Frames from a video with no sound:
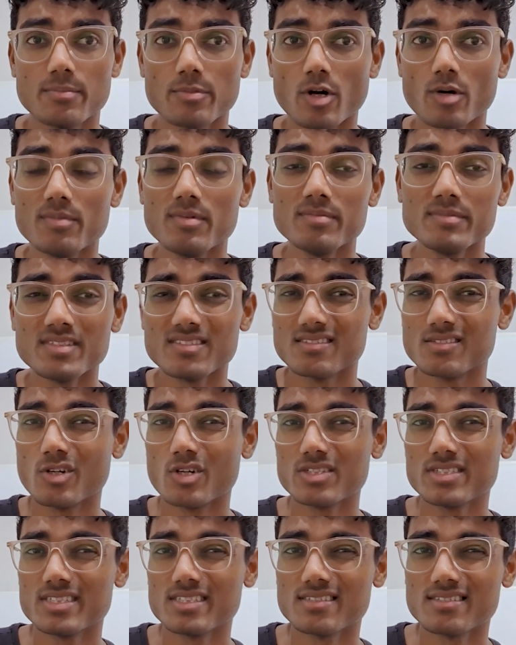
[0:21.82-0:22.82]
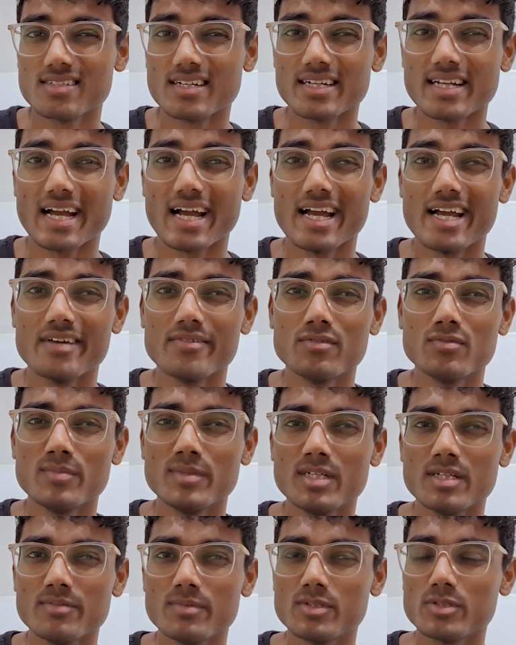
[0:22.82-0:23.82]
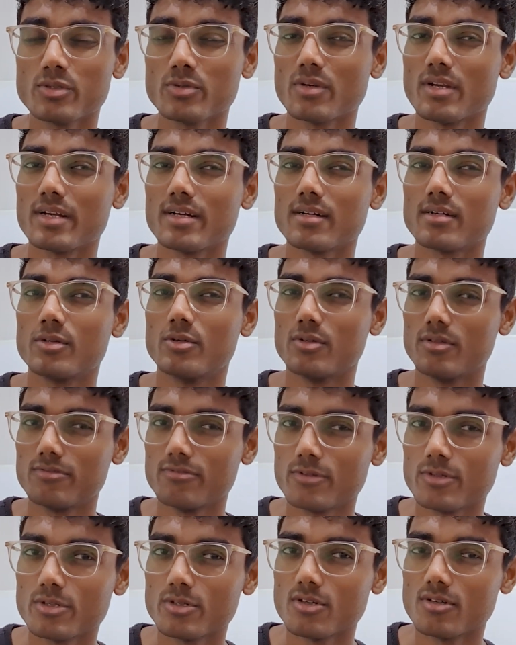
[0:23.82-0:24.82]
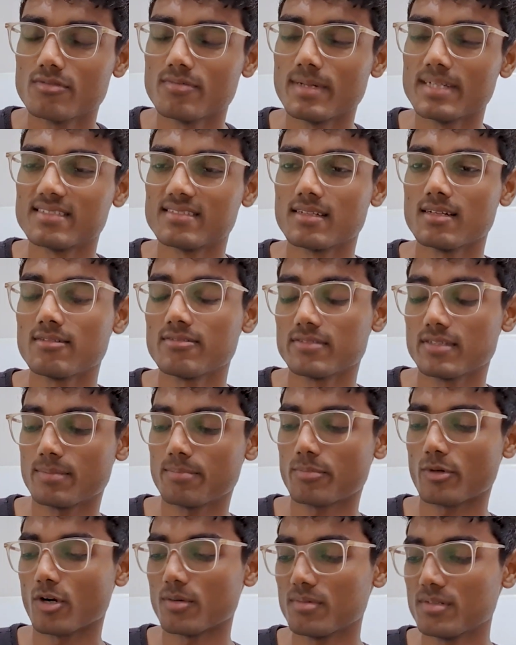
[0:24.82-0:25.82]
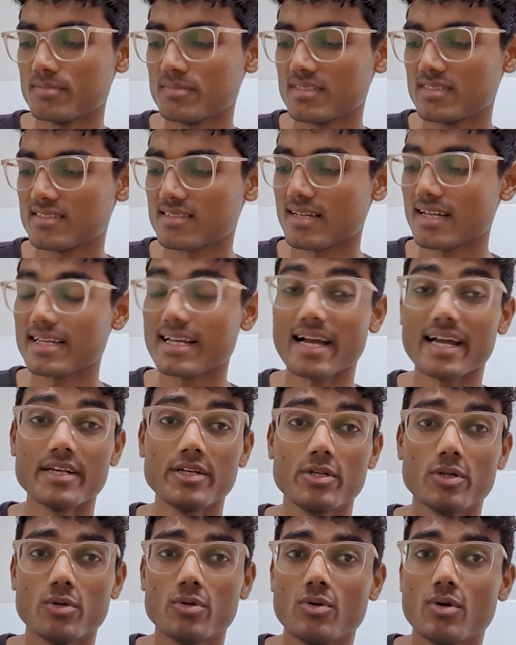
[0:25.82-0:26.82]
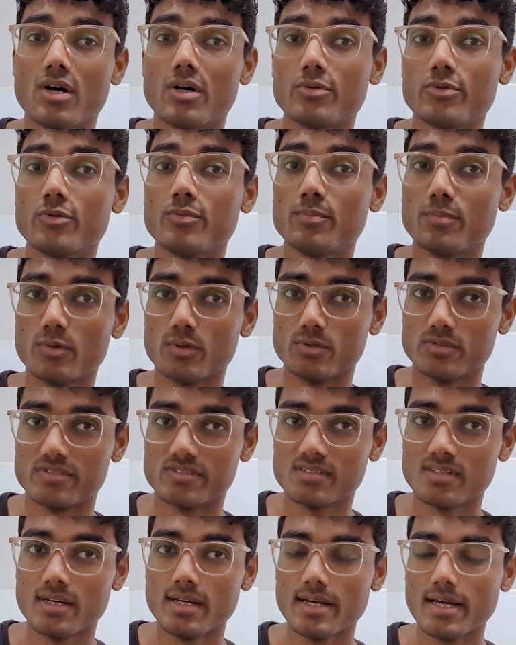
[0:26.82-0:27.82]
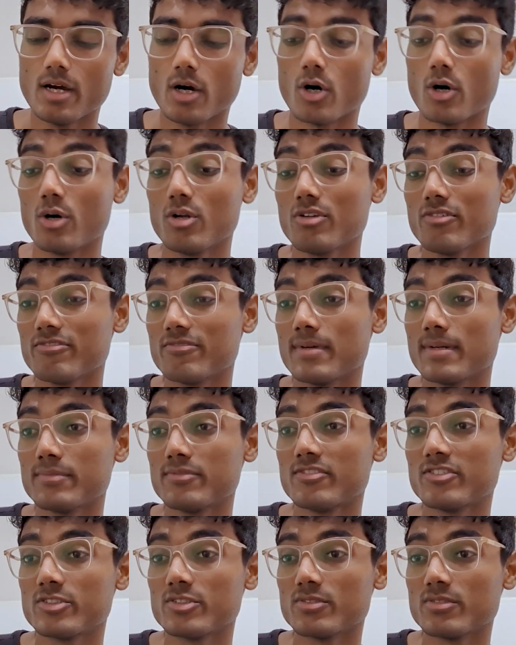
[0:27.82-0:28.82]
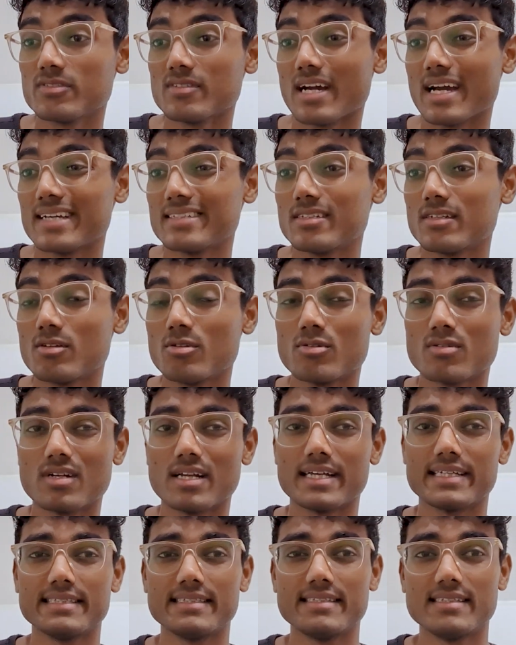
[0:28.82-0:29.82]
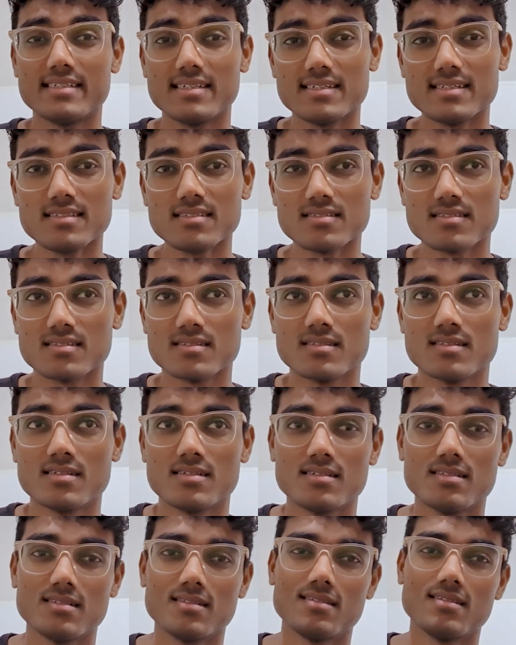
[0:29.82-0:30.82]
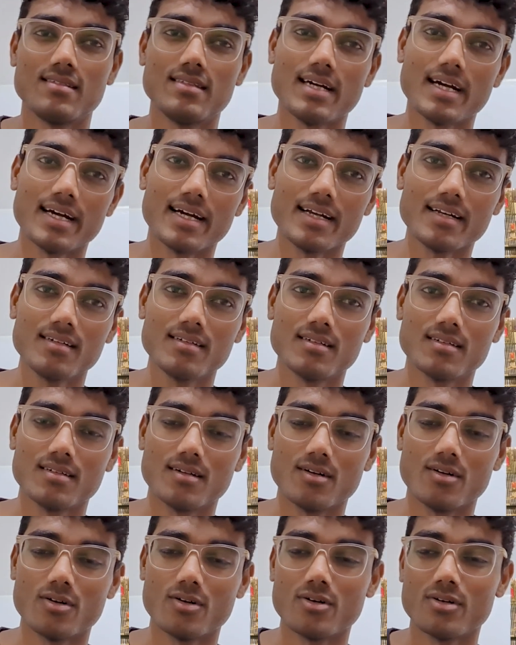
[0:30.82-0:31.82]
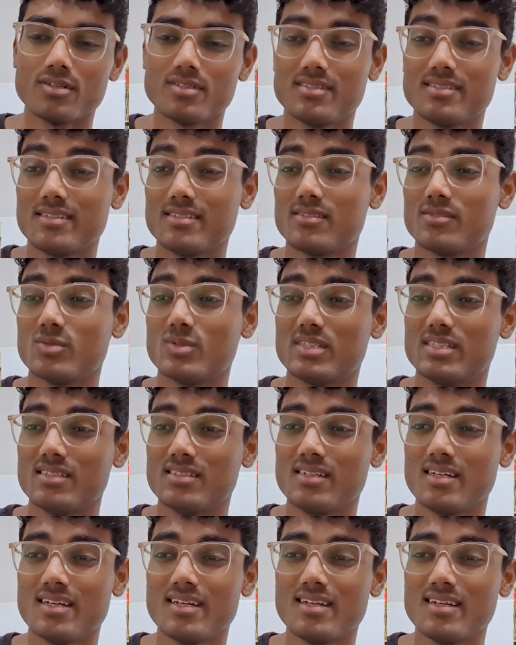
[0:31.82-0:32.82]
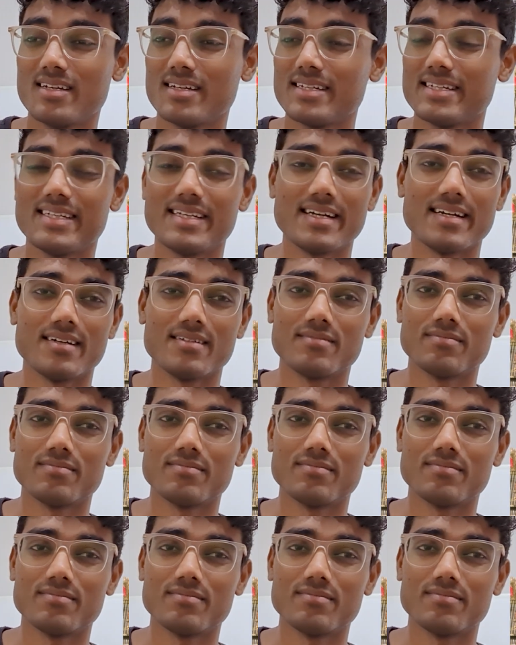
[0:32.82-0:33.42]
problem is not just that I haven't been able to click a good photo of myself, the problem is that I don't know how to pose. All of my photos either look like this, that or this one. Yeah,